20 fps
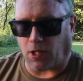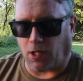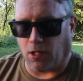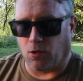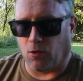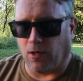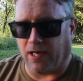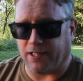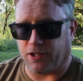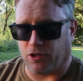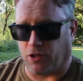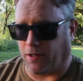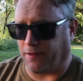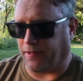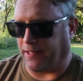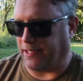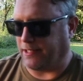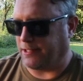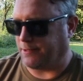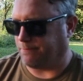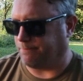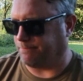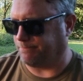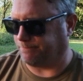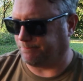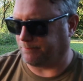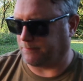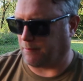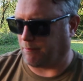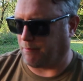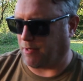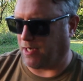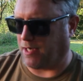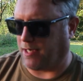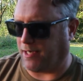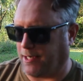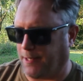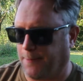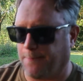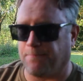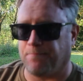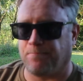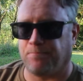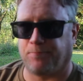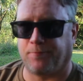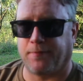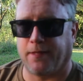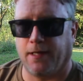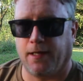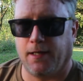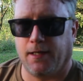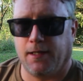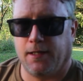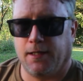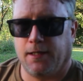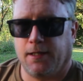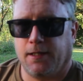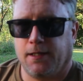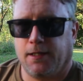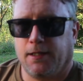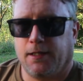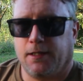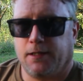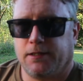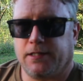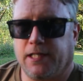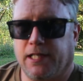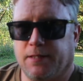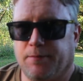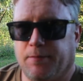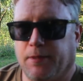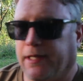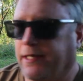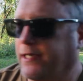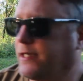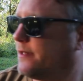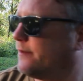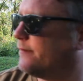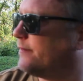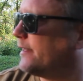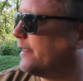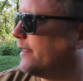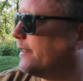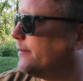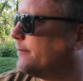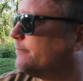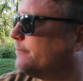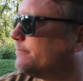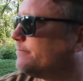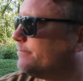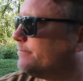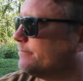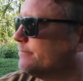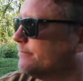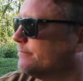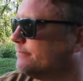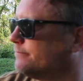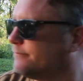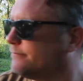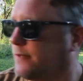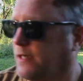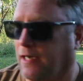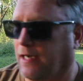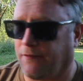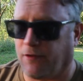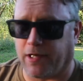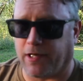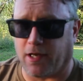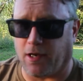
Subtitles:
Quite strong these, but taste bloody lovely. I've only